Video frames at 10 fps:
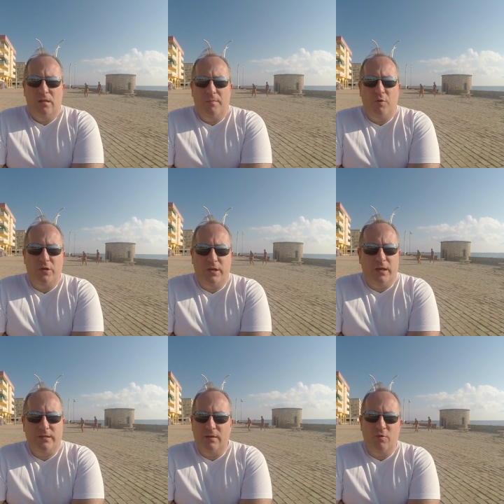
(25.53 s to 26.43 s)
the British
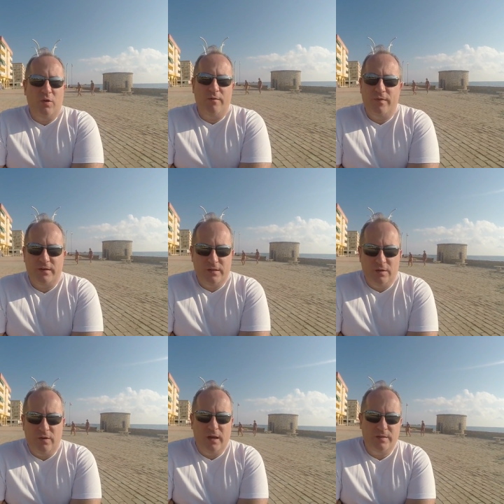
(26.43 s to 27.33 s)
exit will not fix
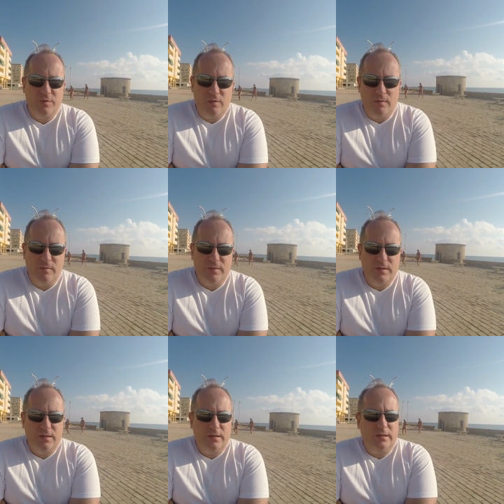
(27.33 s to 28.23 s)
the UK's problems.
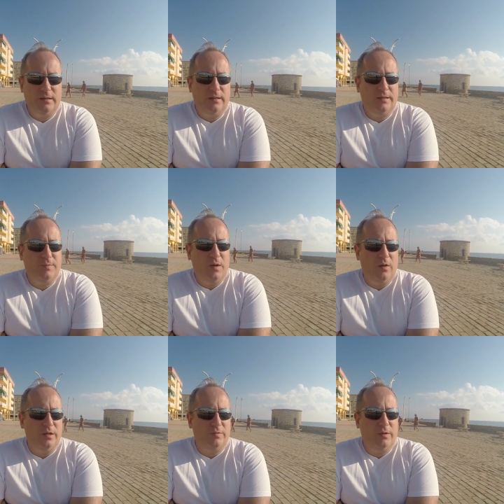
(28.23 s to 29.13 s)
Let's be
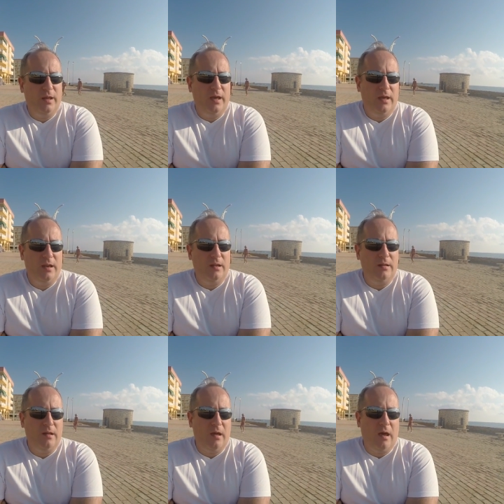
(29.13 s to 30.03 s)
honest with that. And
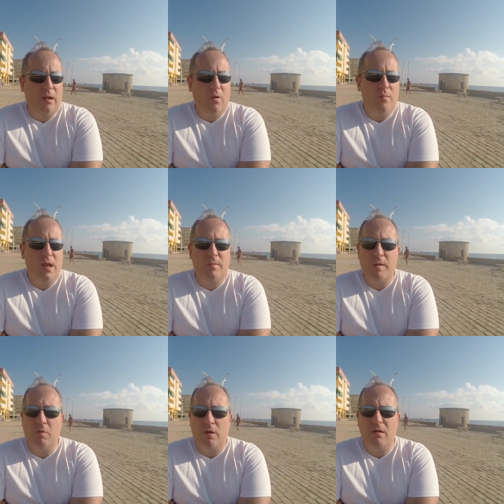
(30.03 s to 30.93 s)
I know many
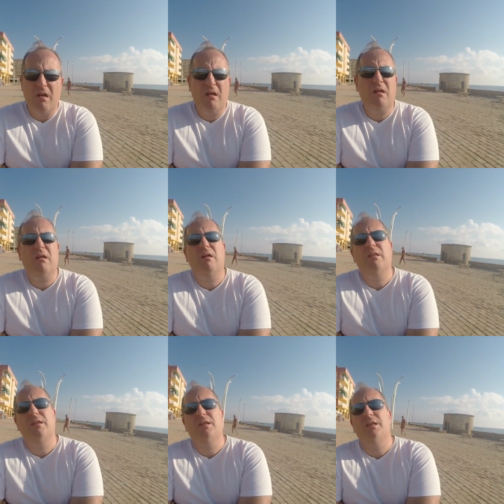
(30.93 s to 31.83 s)
people are going, ah,
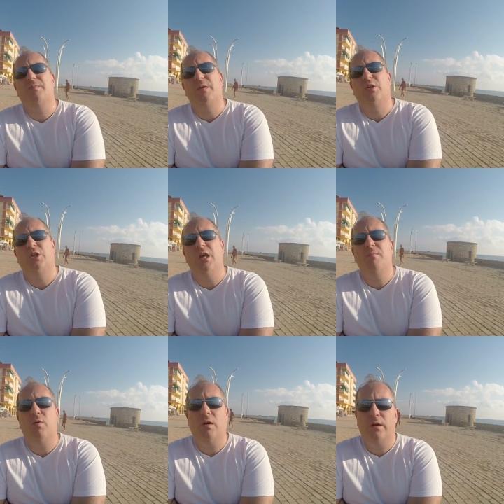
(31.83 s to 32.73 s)
these
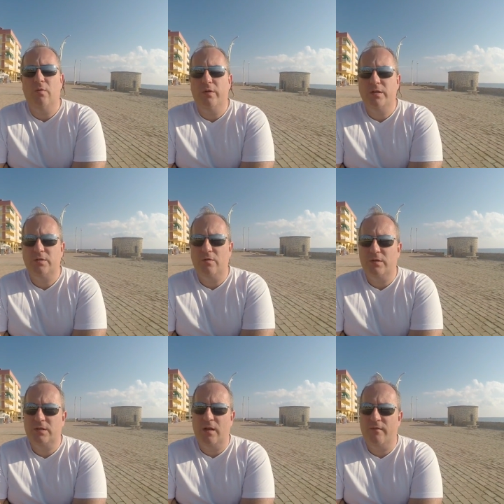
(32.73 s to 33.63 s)
sheeple and all this sort
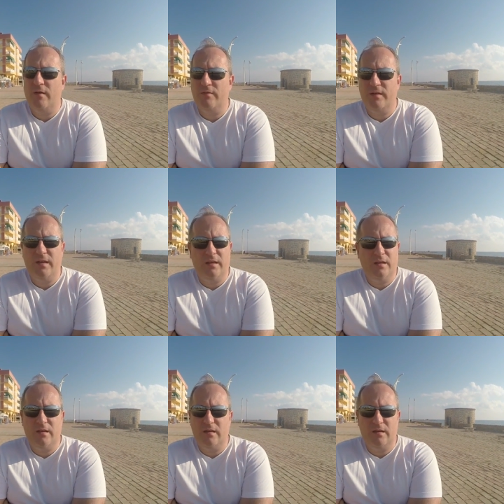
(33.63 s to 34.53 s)
of stuff. I think
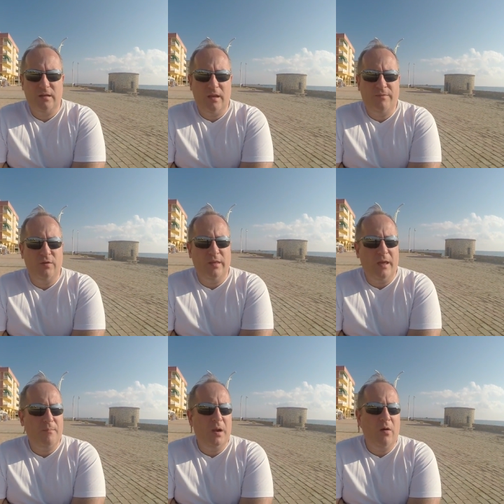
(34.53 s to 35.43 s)
if you're
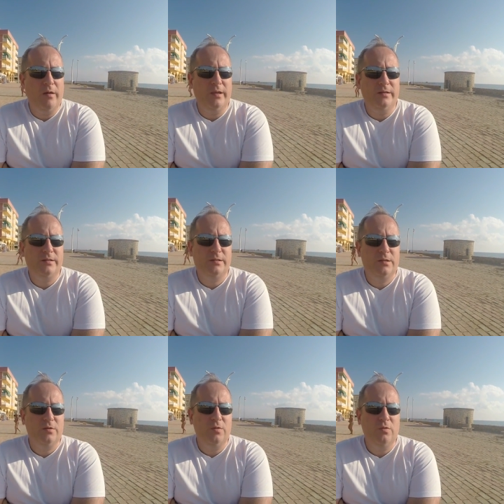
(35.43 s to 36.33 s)
that blind
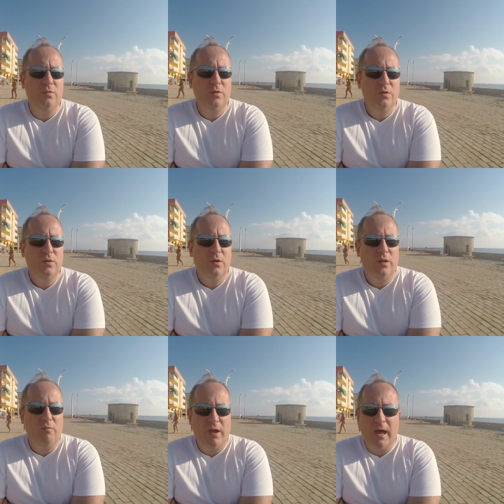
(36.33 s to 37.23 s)
to
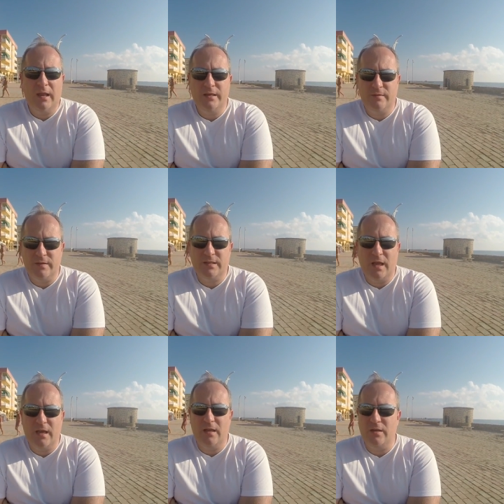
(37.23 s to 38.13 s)
the realities of the
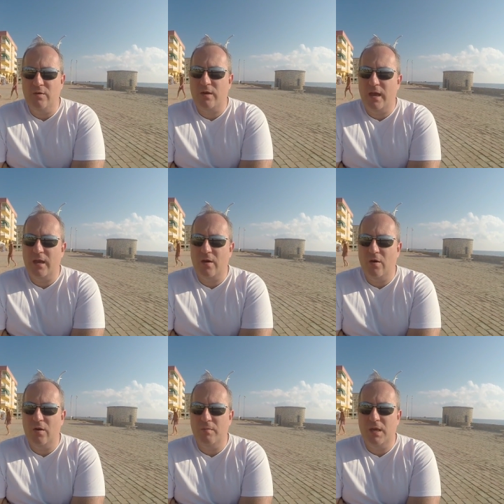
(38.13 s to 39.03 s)
state of the UK
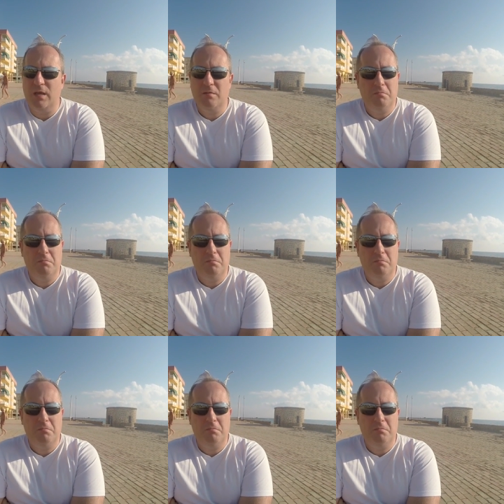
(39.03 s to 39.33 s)
economy,